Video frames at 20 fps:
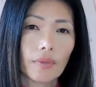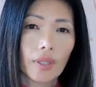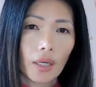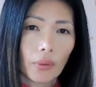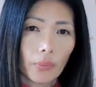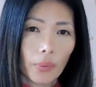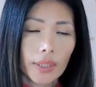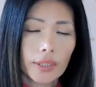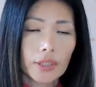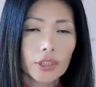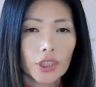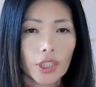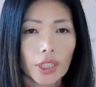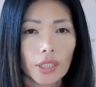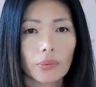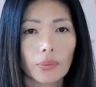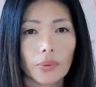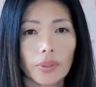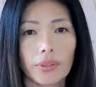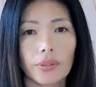I want to
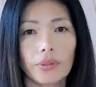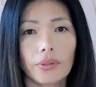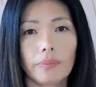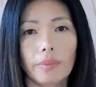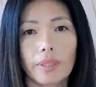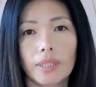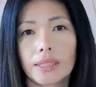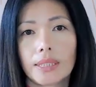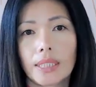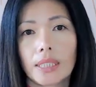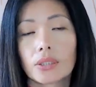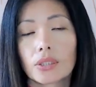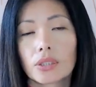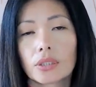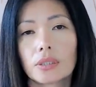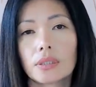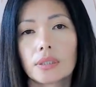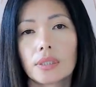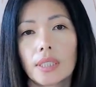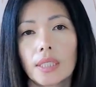share with you a
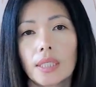meditation